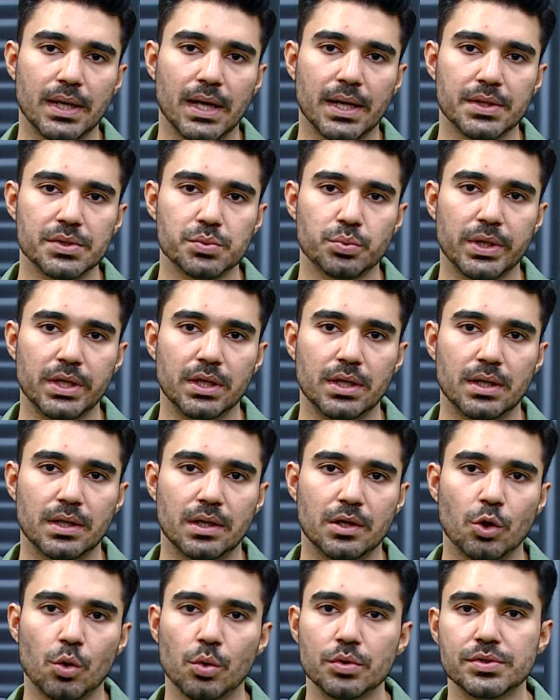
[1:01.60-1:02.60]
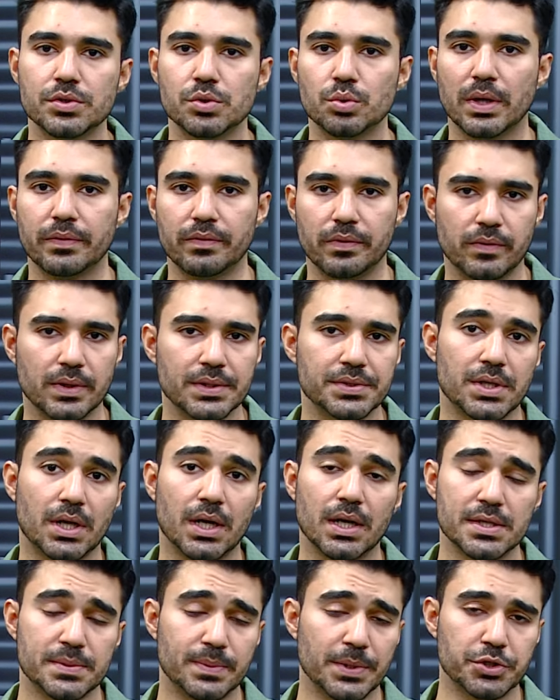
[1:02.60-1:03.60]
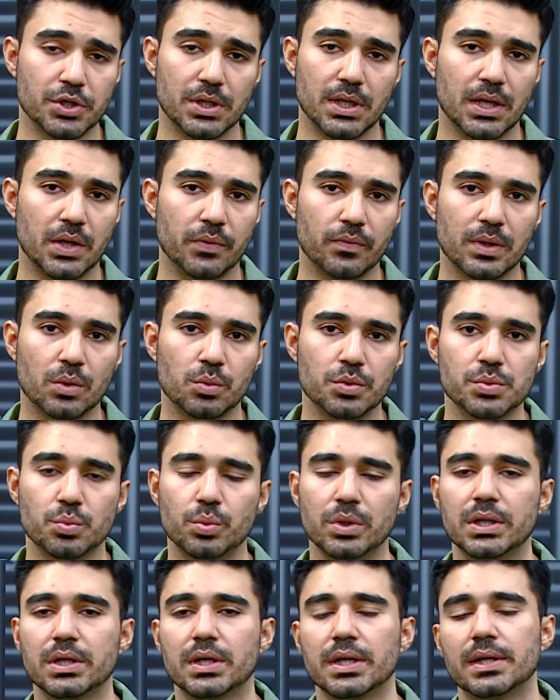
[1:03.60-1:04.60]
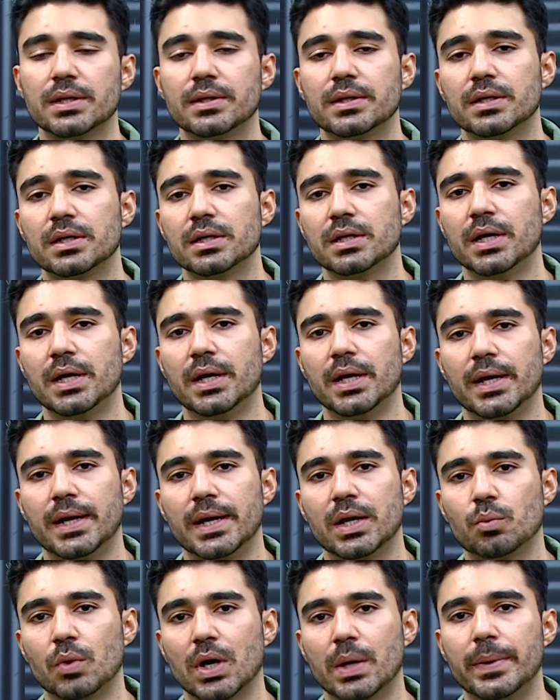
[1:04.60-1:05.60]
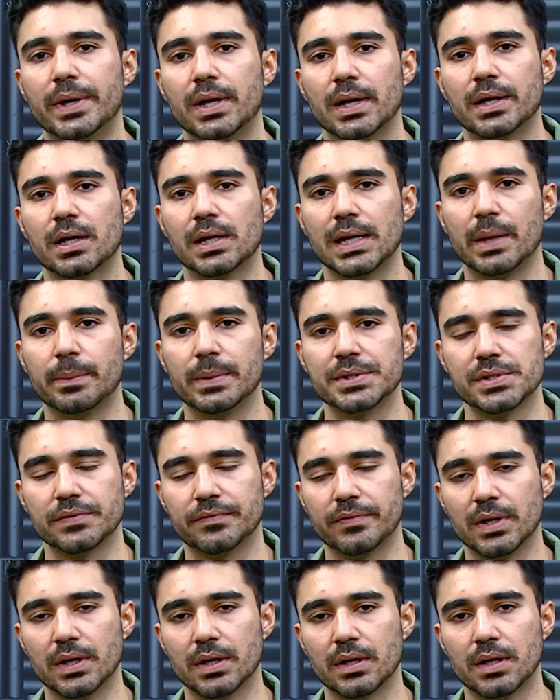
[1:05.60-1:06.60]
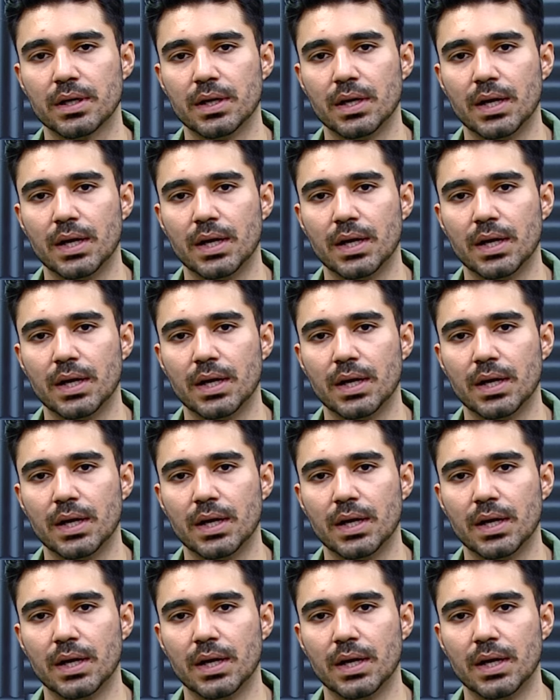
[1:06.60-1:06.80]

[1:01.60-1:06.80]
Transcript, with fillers: that is very close to everyone's heart, especially anyone who's worked in the environmental and climate sphere.